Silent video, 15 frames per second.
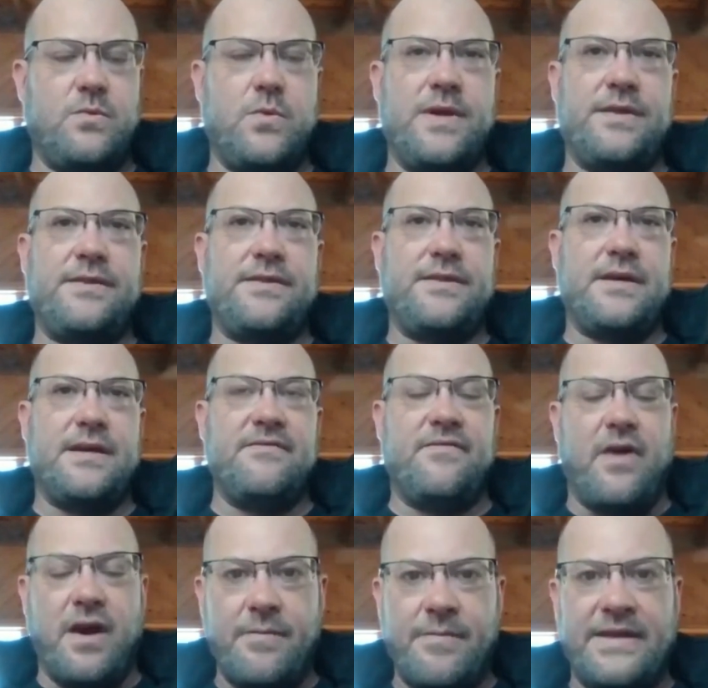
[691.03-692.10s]
with
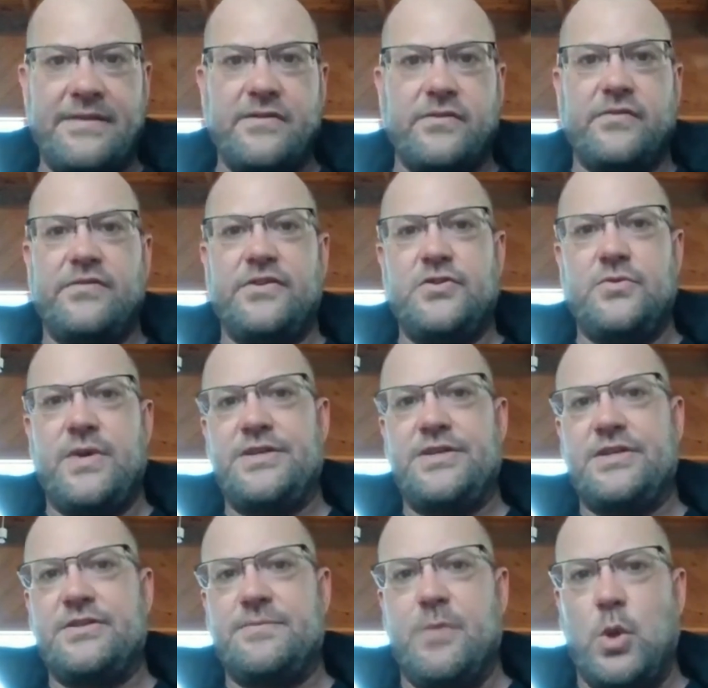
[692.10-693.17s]
environmental
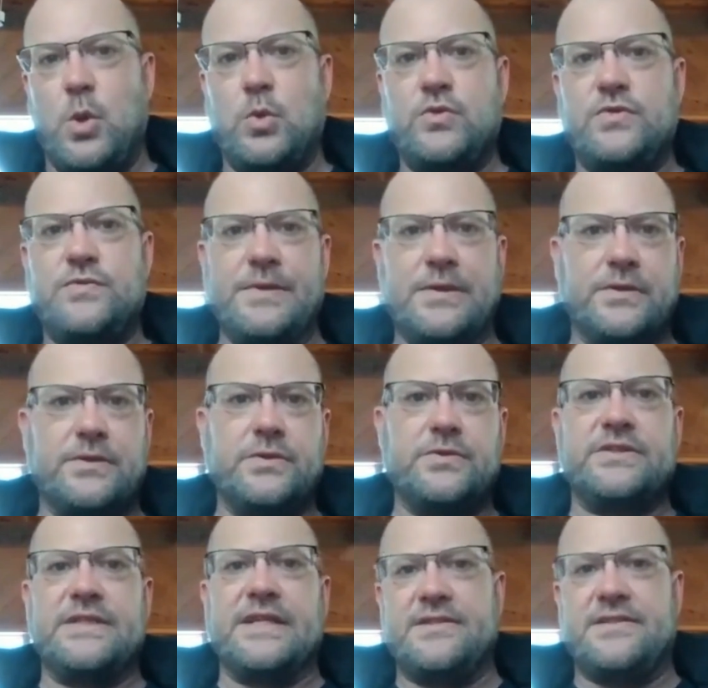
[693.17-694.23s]
situations, molds,
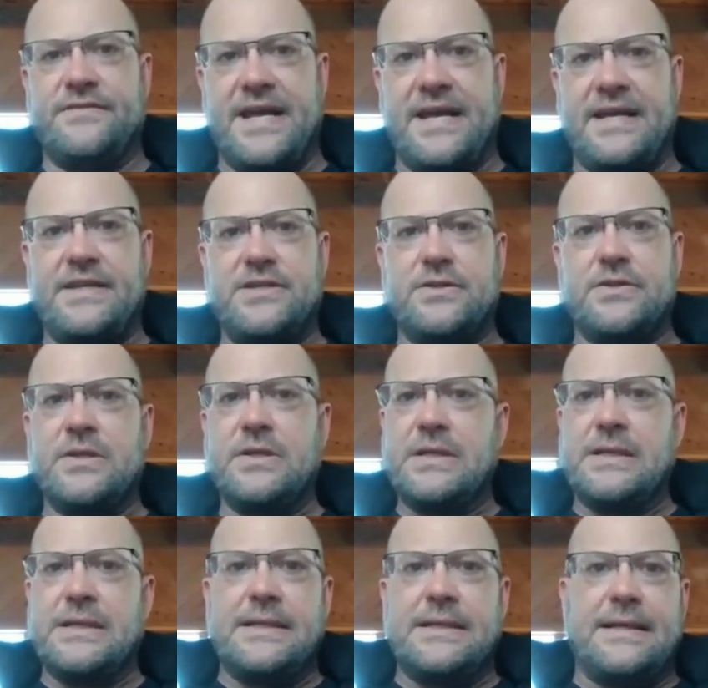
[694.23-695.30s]
mildews, things of that nature.
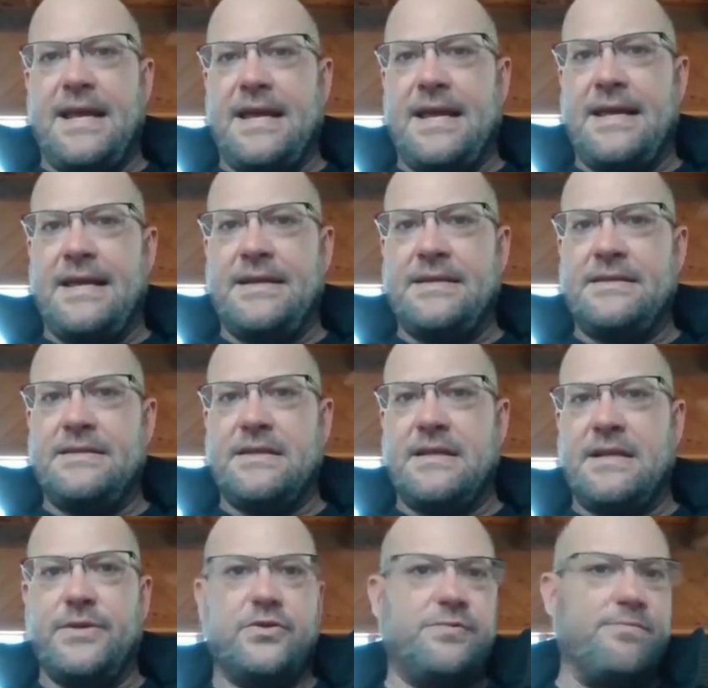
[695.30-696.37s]
And
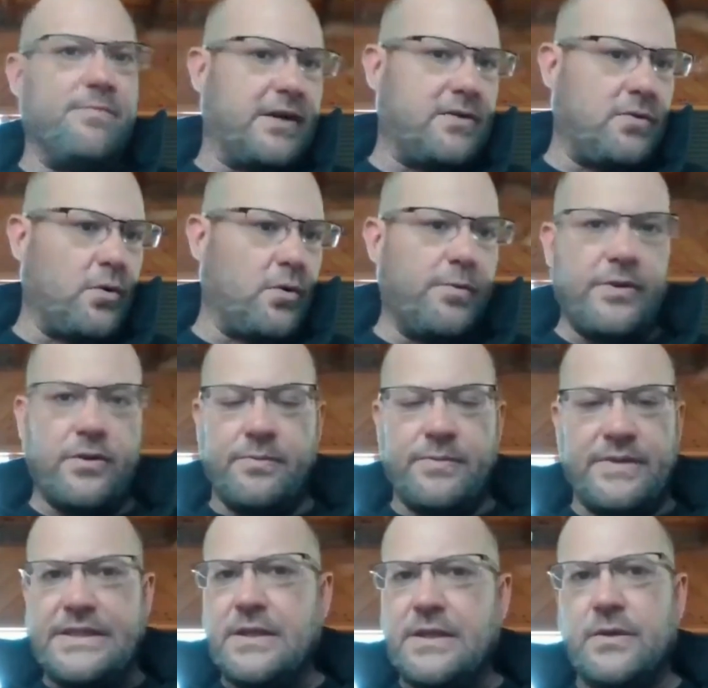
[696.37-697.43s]
we use microbial
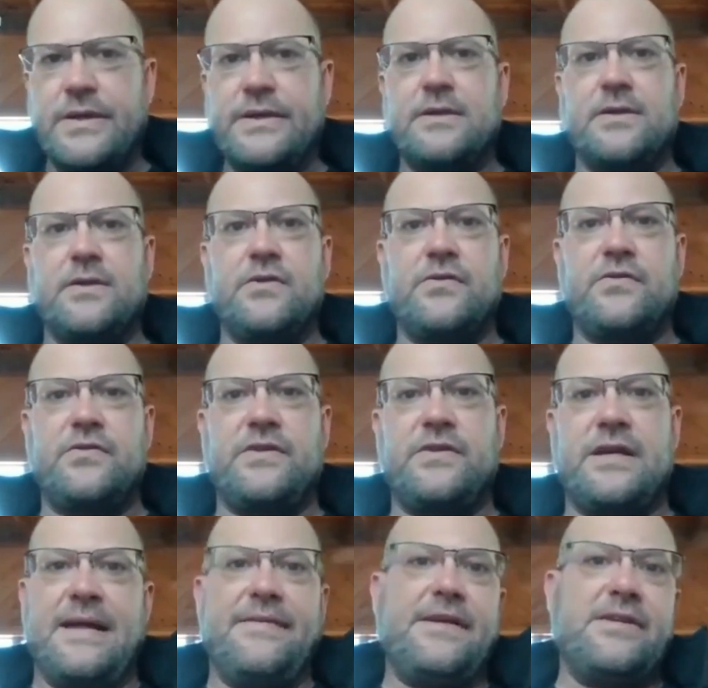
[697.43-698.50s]
materials.
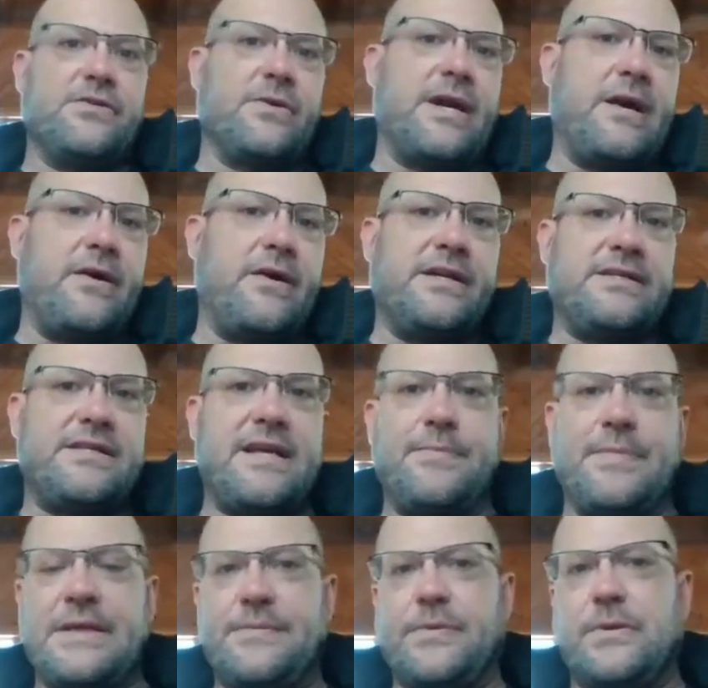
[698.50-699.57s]
And these are areas
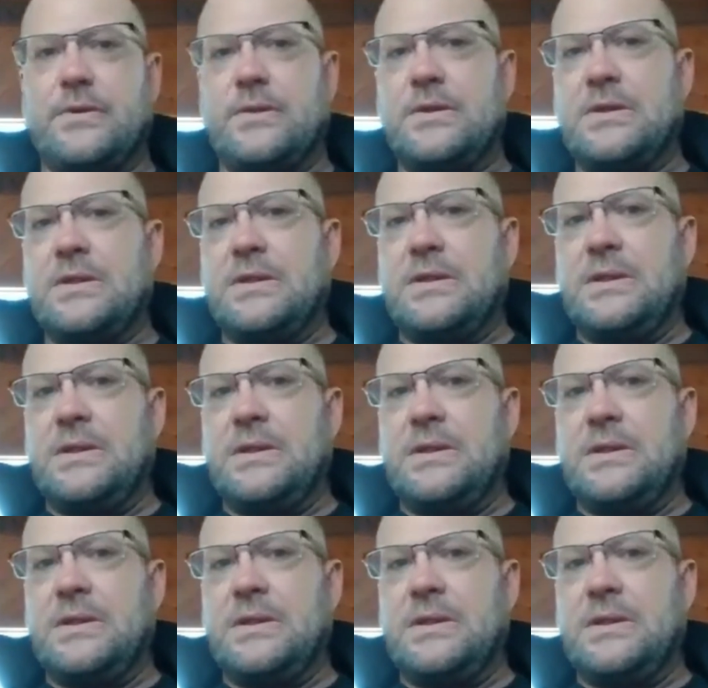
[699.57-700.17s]
that people,